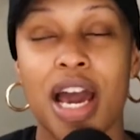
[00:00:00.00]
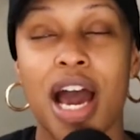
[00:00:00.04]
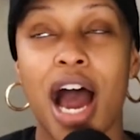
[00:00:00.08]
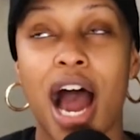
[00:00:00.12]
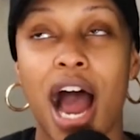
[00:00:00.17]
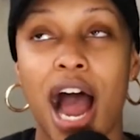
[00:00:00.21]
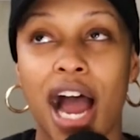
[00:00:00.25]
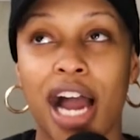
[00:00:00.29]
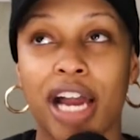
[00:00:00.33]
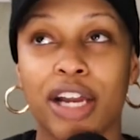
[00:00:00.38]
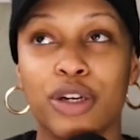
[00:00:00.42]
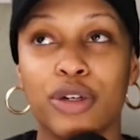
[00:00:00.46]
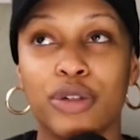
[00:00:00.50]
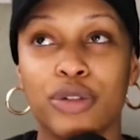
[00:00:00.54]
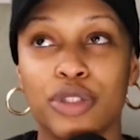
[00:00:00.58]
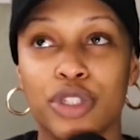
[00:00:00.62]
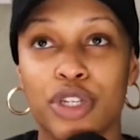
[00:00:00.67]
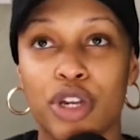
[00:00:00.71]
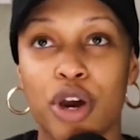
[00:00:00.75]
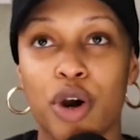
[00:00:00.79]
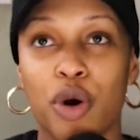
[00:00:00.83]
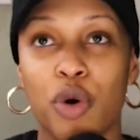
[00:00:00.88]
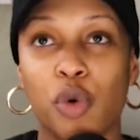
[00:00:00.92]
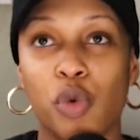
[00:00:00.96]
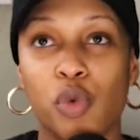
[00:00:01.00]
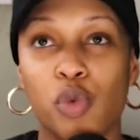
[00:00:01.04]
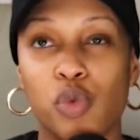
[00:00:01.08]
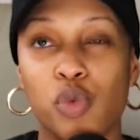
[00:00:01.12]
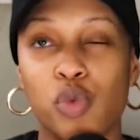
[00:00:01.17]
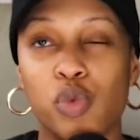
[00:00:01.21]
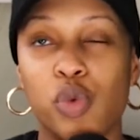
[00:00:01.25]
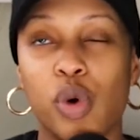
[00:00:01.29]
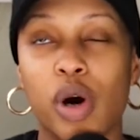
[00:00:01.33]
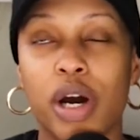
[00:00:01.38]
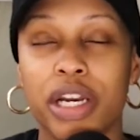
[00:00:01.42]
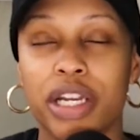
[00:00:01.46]
I don't know
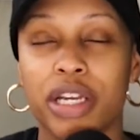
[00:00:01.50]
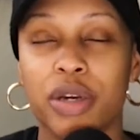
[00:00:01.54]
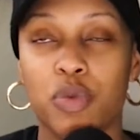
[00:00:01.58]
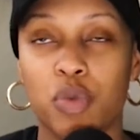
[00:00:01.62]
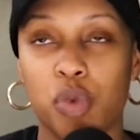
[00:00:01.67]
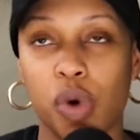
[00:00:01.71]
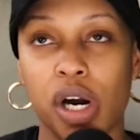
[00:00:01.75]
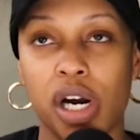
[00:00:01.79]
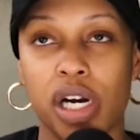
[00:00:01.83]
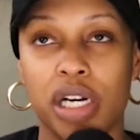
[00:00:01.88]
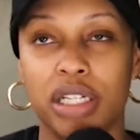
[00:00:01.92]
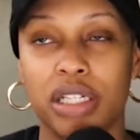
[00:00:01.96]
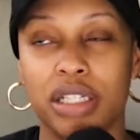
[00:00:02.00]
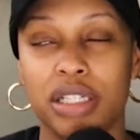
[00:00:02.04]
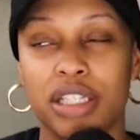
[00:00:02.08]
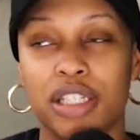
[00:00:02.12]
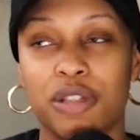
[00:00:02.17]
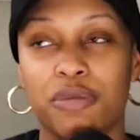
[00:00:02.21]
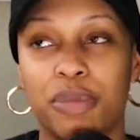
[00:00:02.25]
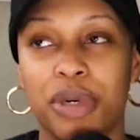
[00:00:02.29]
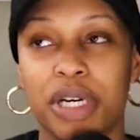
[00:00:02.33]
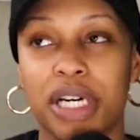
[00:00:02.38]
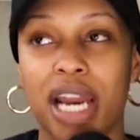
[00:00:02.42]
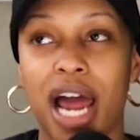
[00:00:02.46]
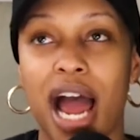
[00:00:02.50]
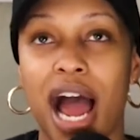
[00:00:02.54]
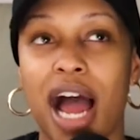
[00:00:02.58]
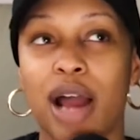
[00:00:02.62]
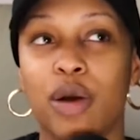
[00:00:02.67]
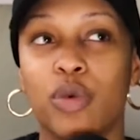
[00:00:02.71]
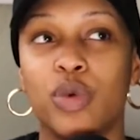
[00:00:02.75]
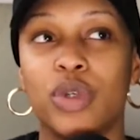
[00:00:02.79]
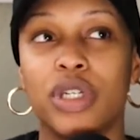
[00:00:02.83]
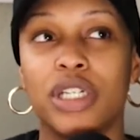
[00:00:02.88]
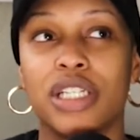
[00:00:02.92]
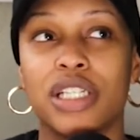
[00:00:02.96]
what it was, but I
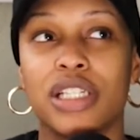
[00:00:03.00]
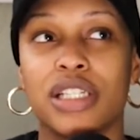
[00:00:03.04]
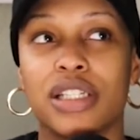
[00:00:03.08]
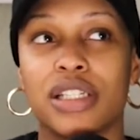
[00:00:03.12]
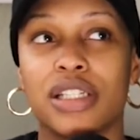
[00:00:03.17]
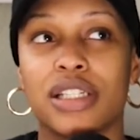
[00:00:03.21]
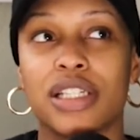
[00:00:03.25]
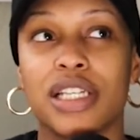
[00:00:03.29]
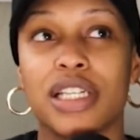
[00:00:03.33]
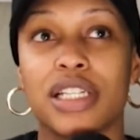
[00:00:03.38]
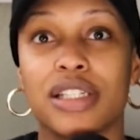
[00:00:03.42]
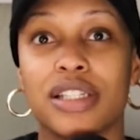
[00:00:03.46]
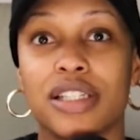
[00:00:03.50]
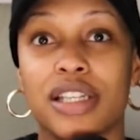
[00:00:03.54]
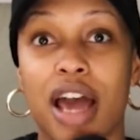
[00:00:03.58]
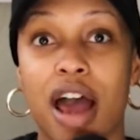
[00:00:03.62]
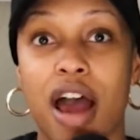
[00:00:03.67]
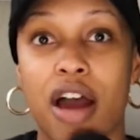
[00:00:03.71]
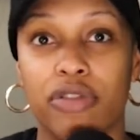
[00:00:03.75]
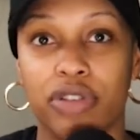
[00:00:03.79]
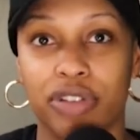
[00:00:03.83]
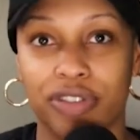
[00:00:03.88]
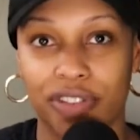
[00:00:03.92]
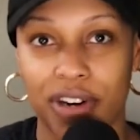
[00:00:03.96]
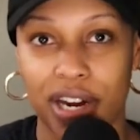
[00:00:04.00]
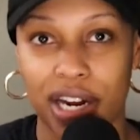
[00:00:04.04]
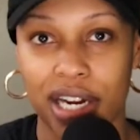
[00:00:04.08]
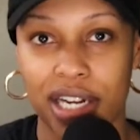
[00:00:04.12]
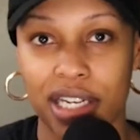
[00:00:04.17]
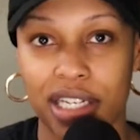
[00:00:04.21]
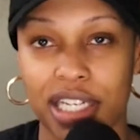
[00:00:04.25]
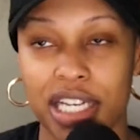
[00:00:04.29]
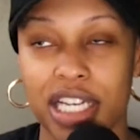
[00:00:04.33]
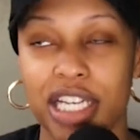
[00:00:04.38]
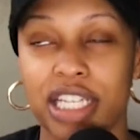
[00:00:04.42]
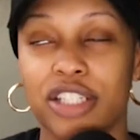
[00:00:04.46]
was terrified.
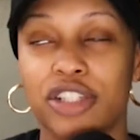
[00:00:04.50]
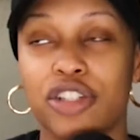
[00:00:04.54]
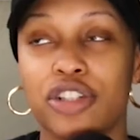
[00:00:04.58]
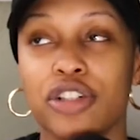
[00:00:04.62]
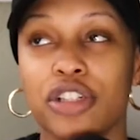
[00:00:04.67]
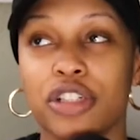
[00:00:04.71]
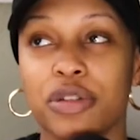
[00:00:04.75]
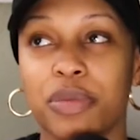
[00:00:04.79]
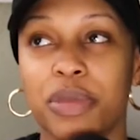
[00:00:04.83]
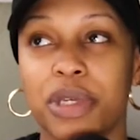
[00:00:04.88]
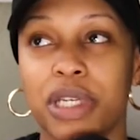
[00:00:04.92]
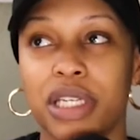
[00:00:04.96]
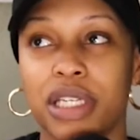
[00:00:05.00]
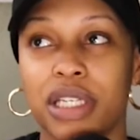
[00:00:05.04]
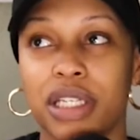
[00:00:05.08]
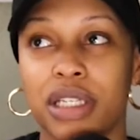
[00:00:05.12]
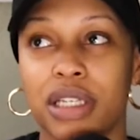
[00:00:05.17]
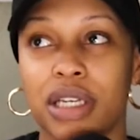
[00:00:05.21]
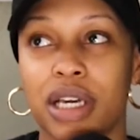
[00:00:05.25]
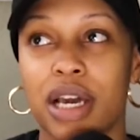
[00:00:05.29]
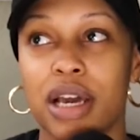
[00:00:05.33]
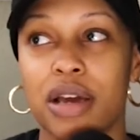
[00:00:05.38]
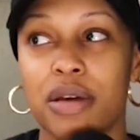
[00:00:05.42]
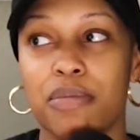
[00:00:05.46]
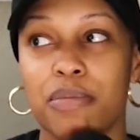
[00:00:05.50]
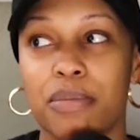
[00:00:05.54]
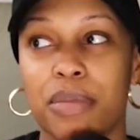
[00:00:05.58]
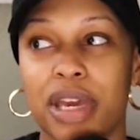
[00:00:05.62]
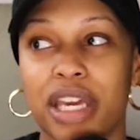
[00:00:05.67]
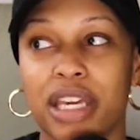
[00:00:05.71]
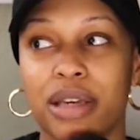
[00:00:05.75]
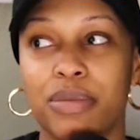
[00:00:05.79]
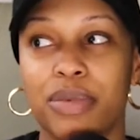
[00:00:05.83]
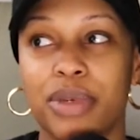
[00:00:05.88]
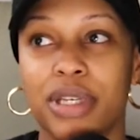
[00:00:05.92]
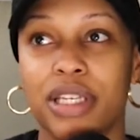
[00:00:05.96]
It took me
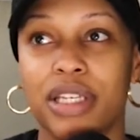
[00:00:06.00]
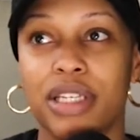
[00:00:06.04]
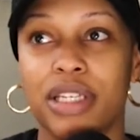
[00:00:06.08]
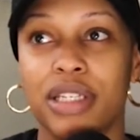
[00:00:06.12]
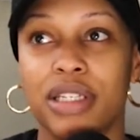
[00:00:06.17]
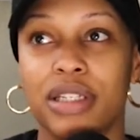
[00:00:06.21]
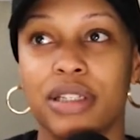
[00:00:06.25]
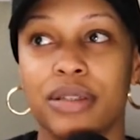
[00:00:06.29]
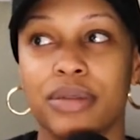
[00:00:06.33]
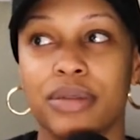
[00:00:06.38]
maybe